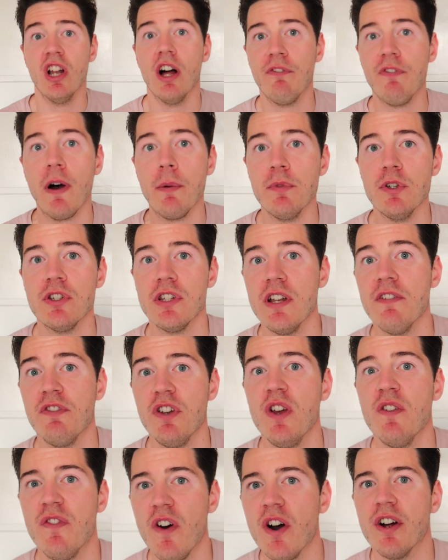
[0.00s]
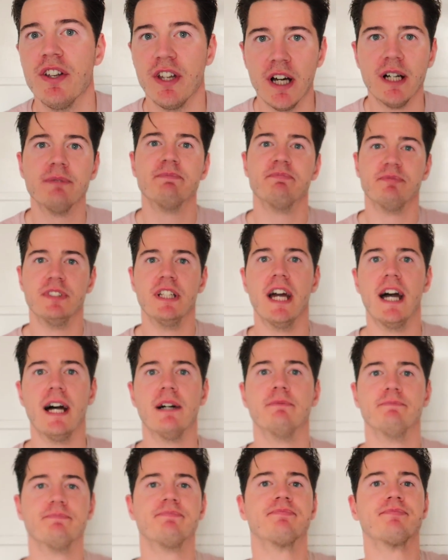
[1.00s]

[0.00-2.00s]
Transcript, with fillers: Love that I'm using the viewfinder, yeah.